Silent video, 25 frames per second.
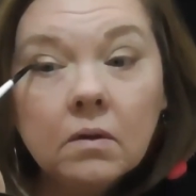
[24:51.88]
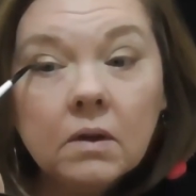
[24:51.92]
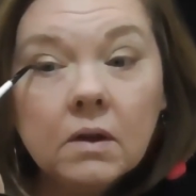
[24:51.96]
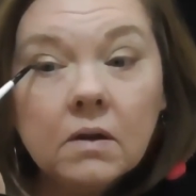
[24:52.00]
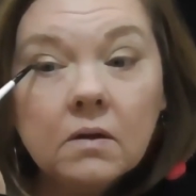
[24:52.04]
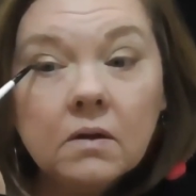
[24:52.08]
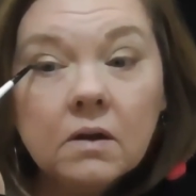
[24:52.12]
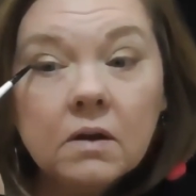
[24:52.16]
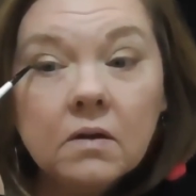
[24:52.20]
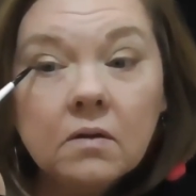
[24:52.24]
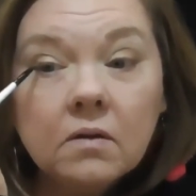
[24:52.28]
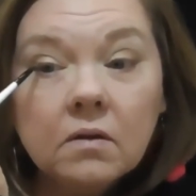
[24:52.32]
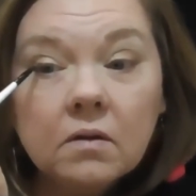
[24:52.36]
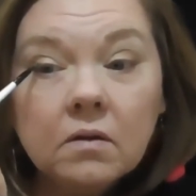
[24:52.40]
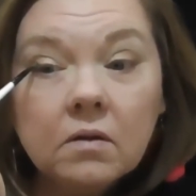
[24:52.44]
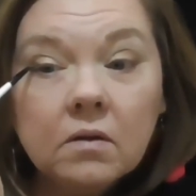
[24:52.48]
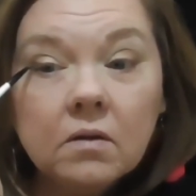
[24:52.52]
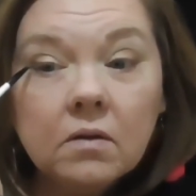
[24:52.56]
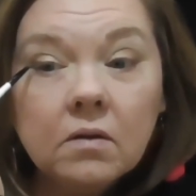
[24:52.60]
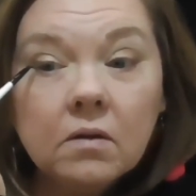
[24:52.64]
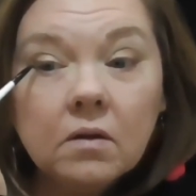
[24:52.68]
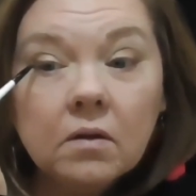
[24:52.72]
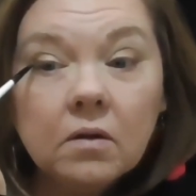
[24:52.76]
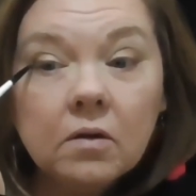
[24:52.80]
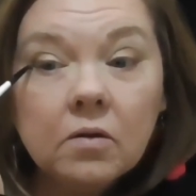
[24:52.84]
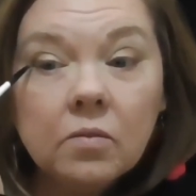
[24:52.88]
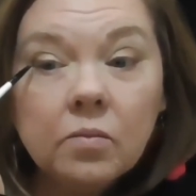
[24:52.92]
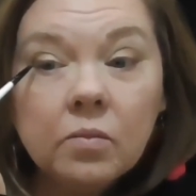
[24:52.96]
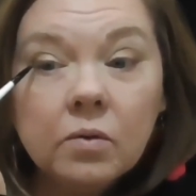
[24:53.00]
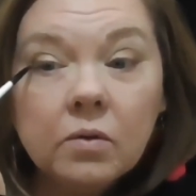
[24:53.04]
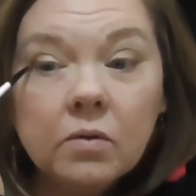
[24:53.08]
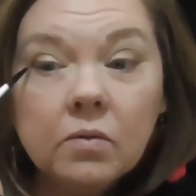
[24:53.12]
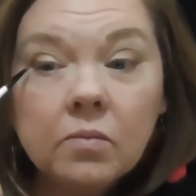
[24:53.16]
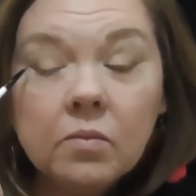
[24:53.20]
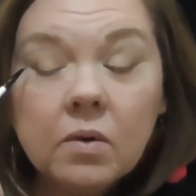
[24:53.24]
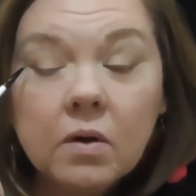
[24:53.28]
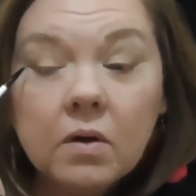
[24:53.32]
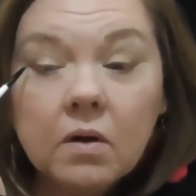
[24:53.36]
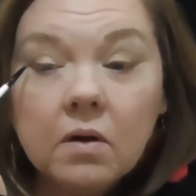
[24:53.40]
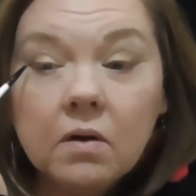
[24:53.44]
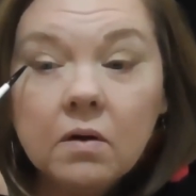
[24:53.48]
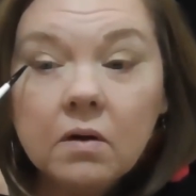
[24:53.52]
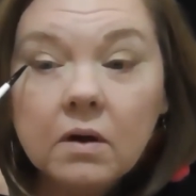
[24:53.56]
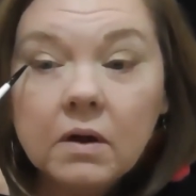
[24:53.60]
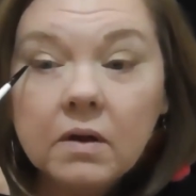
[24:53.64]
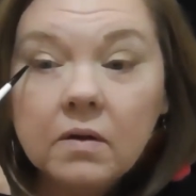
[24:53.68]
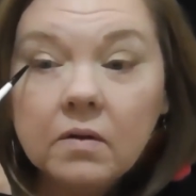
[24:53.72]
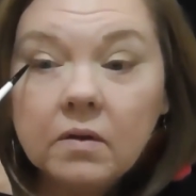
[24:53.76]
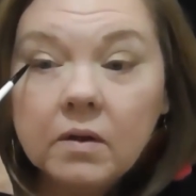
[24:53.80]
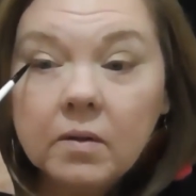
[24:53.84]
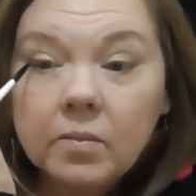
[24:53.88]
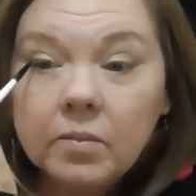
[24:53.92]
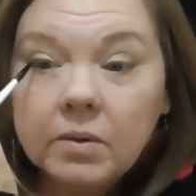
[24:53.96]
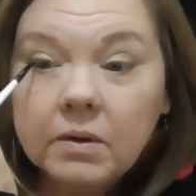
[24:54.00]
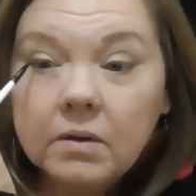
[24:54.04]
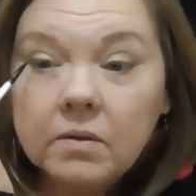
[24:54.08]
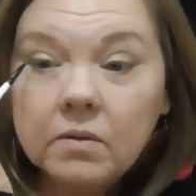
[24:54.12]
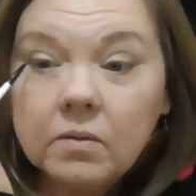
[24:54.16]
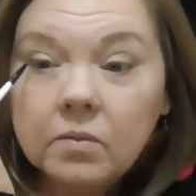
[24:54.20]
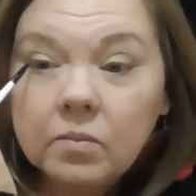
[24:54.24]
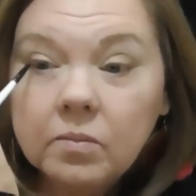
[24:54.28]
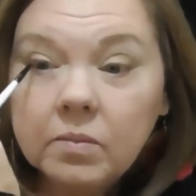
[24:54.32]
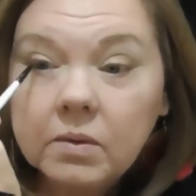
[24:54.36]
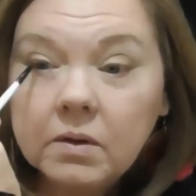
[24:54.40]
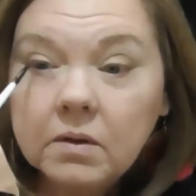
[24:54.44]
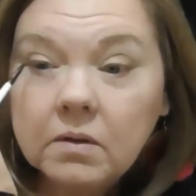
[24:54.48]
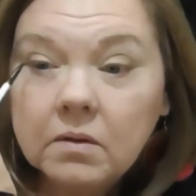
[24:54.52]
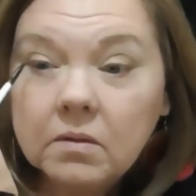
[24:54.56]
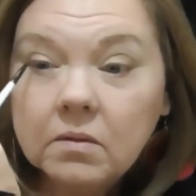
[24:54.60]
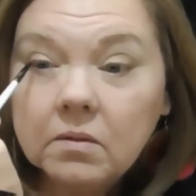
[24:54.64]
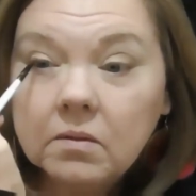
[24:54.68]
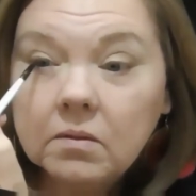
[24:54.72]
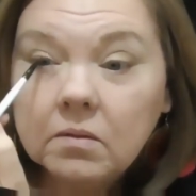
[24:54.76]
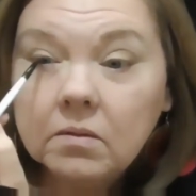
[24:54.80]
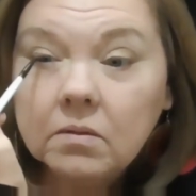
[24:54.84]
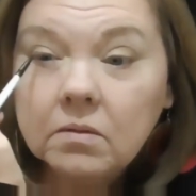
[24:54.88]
That tends to open my eyes up a little bit.